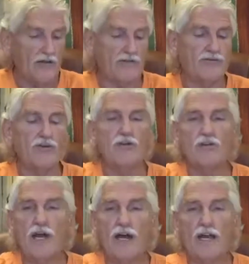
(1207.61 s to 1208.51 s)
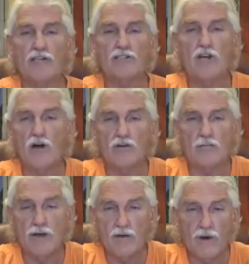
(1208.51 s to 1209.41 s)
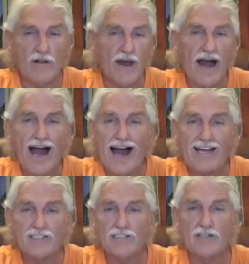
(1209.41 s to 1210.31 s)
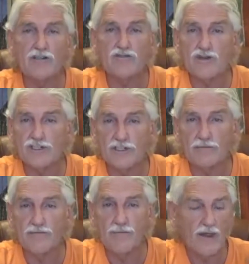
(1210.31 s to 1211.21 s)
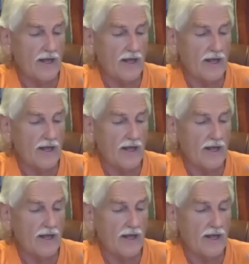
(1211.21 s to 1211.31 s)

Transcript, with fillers: the food that is known to be one of the highest in nutrition,